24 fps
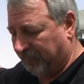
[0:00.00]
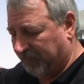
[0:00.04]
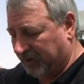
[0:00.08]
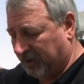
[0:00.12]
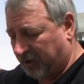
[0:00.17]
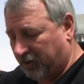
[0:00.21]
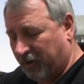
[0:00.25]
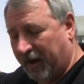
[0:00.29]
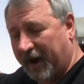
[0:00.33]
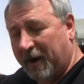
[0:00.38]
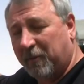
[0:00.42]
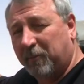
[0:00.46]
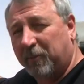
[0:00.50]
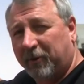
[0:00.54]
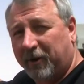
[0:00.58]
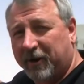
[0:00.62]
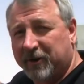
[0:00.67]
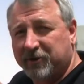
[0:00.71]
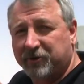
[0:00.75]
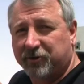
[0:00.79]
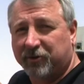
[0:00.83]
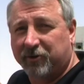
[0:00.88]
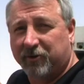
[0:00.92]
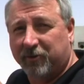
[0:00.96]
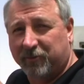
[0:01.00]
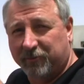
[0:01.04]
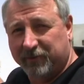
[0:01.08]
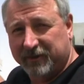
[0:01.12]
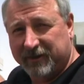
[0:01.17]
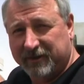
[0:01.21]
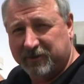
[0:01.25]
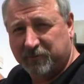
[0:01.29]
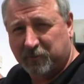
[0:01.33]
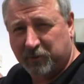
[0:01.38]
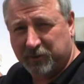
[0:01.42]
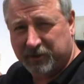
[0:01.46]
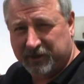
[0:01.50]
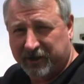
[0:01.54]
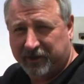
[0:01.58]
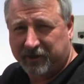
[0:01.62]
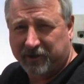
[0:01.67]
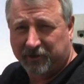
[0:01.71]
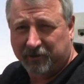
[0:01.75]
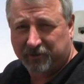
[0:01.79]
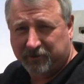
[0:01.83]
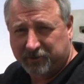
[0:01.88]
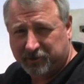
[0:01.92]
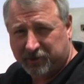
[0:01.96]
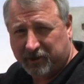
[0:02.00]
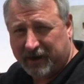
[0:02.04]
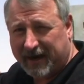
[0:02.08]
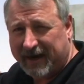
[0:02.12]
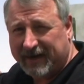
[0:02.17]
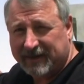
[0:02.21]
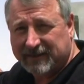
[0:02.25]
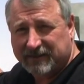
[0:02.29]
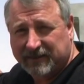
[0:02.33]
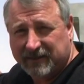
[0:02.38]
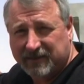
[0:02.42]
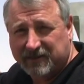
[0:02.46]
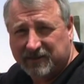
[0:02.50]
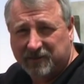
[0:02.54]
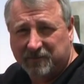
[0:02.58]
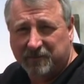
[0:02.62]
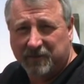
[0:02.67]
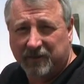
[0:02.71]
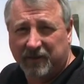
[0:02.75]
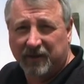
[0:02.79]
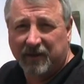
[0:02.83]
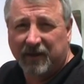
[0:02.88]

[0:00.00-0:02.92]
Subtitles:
The ground pressure on this particular track system